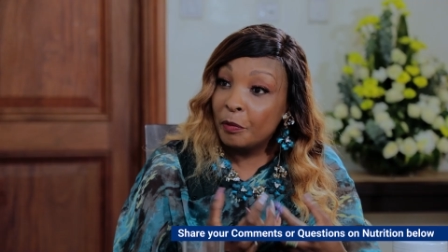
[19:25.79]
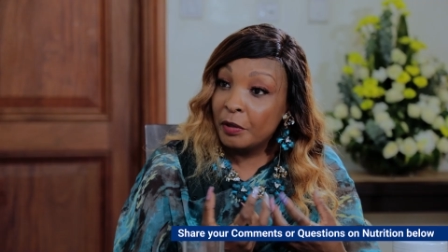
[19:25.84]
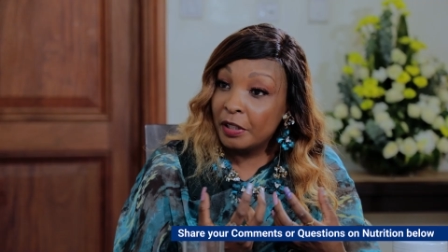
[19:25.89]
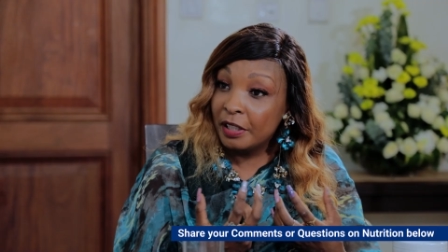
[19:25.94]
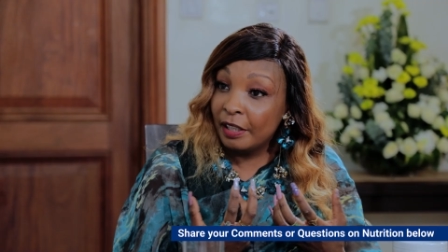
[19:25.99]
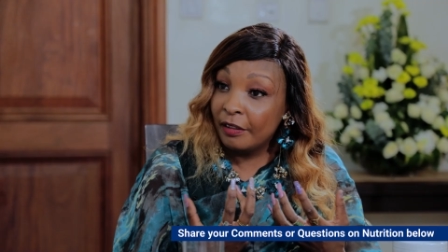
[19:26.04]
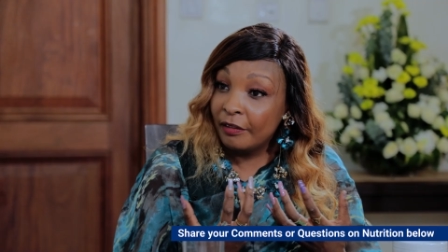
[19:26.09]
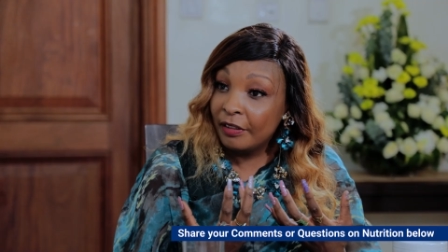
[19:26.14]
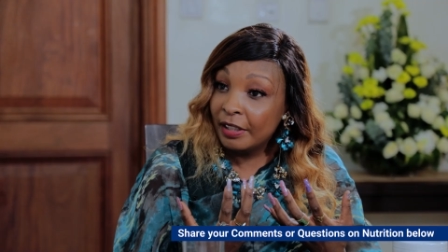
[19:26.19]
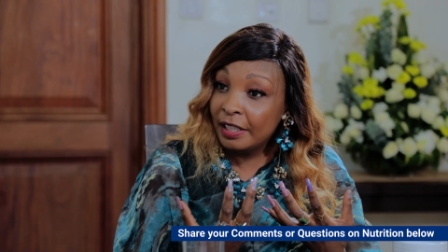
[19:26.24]

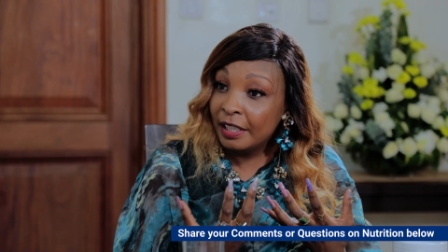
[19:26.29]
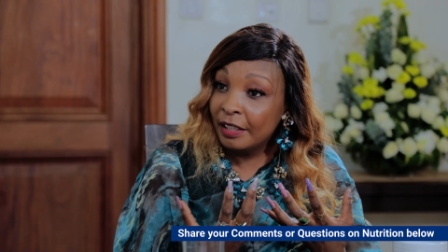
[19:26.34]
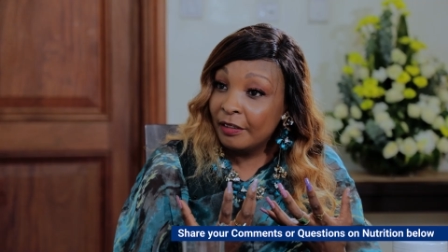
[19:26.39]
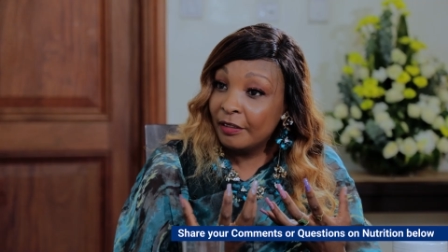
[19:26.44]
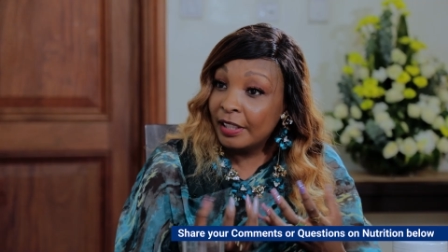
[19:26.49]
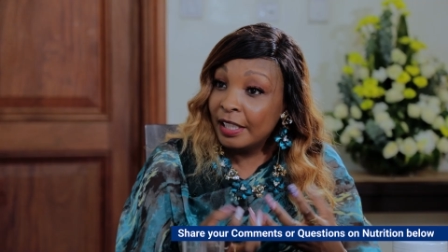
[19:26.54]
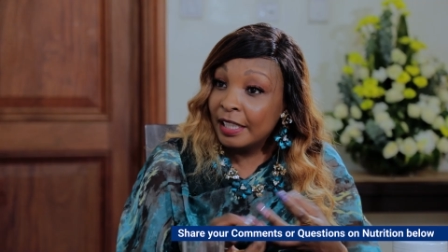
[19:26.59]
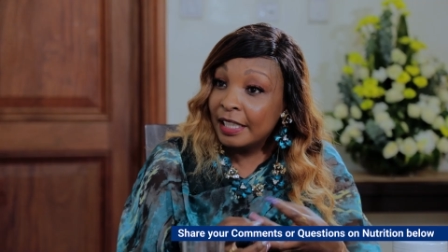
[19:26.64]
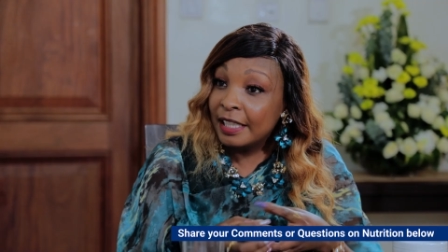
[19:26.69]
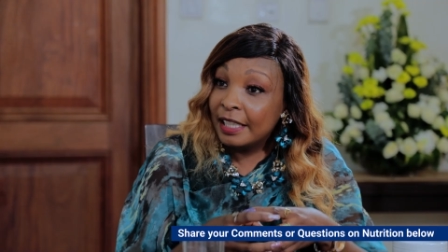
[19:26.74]

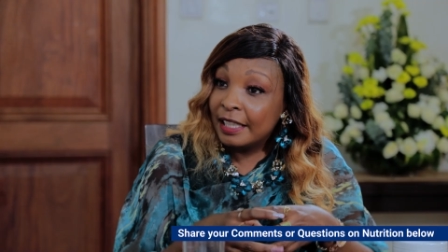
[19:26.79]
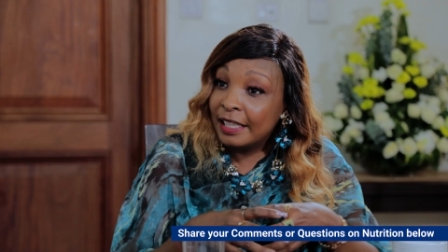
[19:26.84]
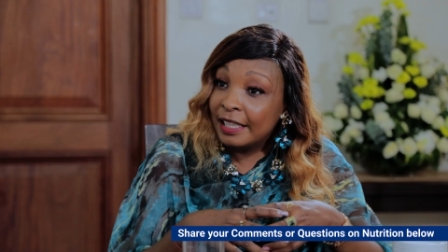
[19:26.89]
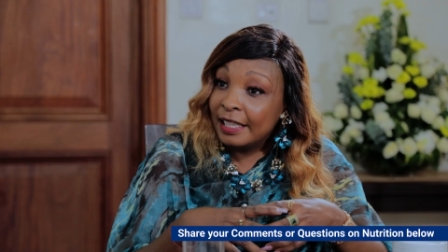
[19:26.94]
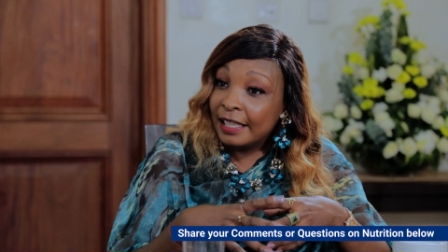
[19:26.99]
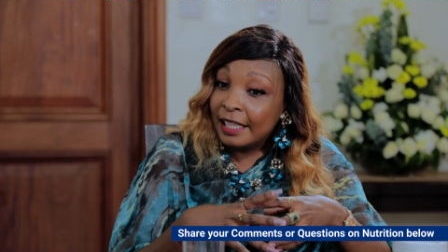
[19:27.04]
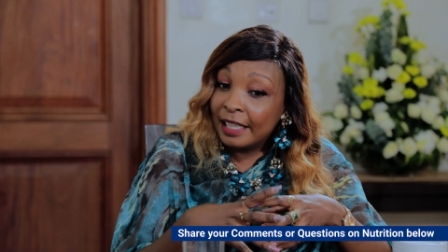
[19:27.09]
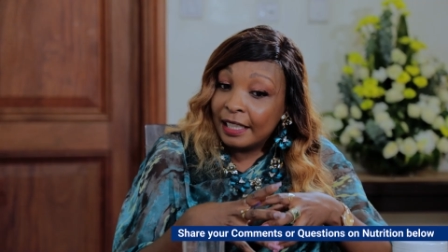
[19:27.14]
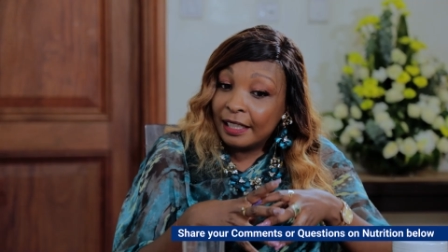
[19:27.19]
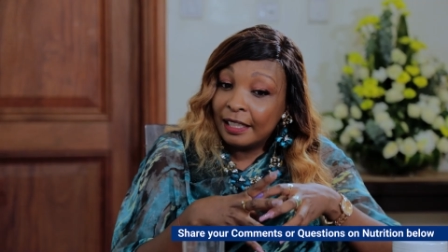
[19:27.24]
preservative. It's
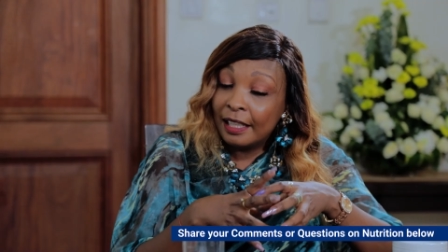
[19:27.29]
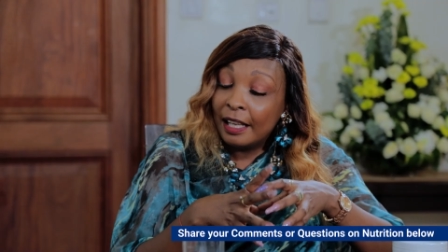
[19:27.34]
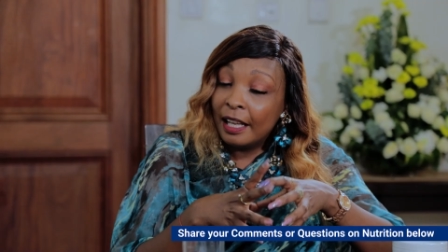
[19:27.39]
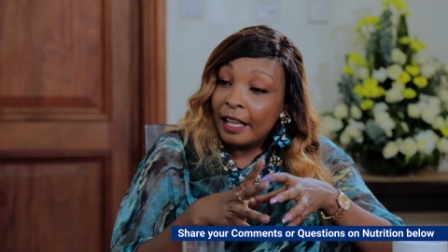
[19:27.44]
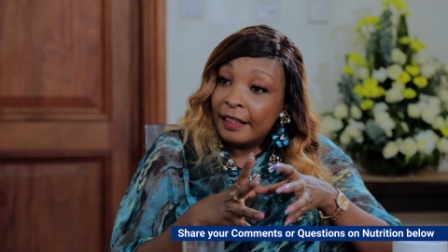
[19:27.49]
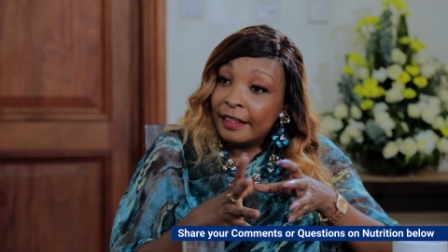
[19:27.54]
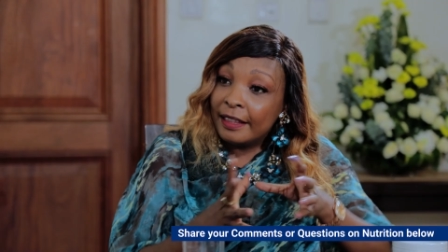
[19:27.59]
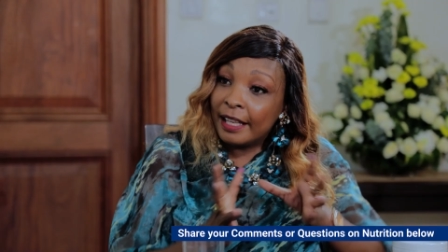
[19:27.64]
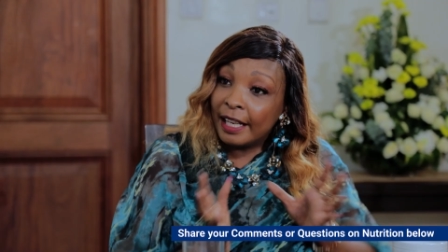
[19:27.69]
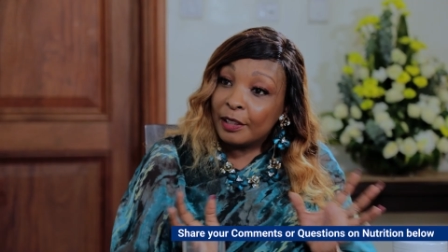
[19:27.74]
still
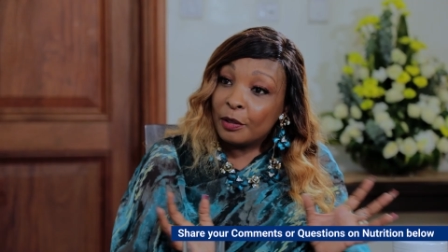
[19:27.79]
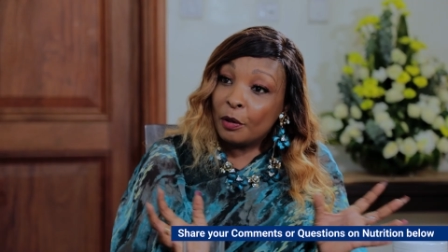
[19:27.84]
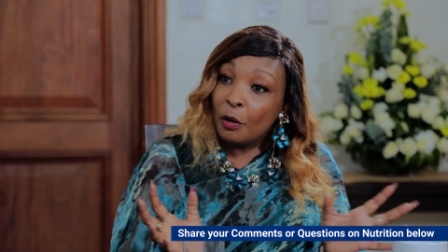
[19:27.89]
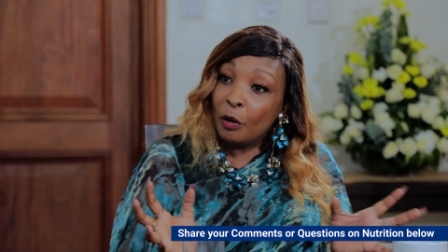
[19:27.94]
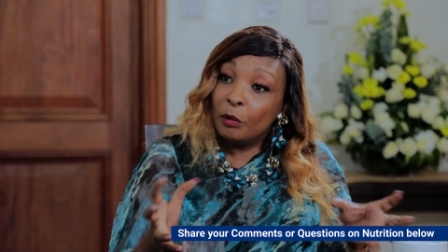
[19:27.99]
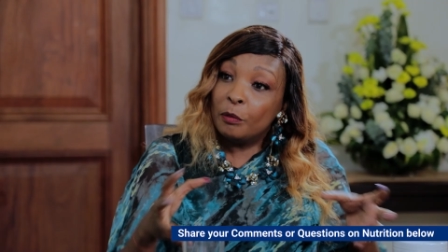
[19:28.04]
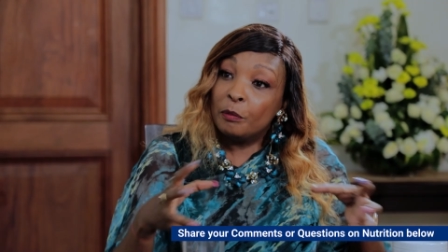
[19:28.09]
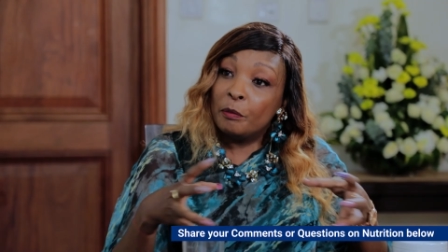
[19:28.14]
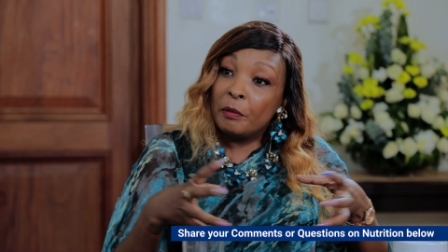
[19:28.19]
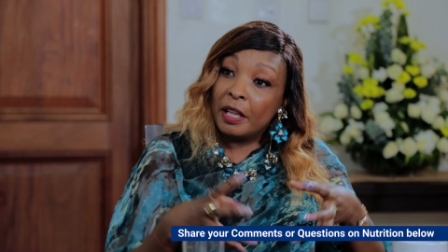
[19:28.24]
that
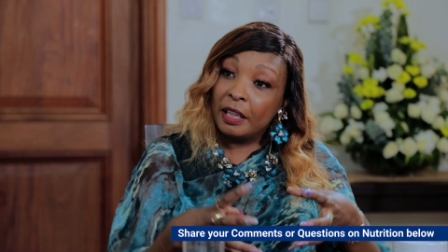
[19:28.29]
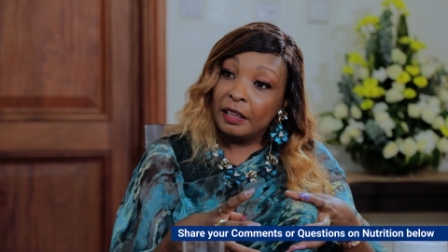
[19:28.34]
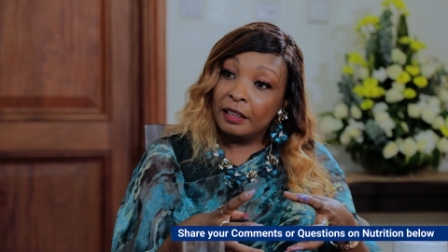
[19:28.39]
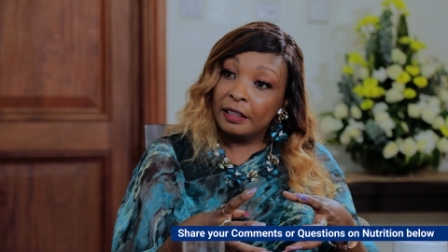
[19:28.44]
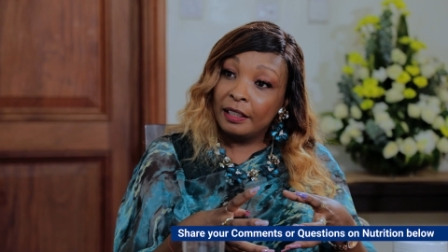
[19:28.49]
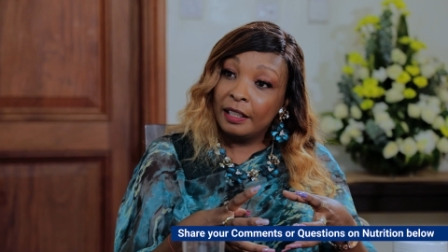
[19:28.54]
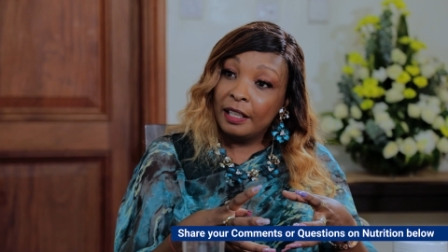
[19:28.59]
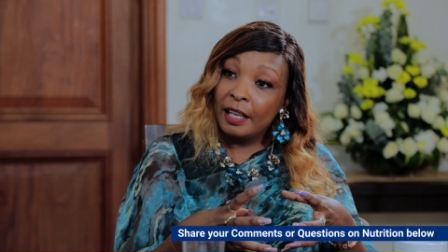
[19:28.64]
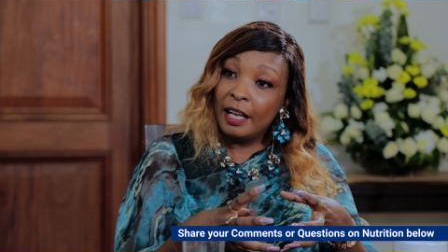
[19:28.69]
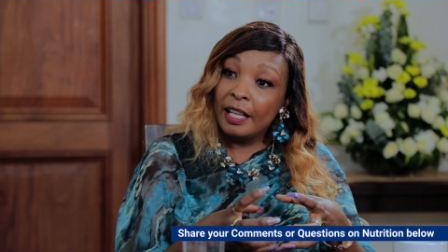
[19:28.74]
whole
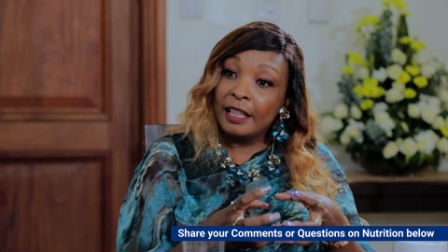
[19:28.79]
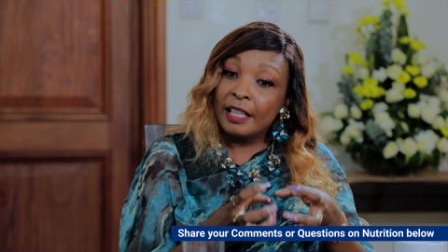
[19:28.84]
milk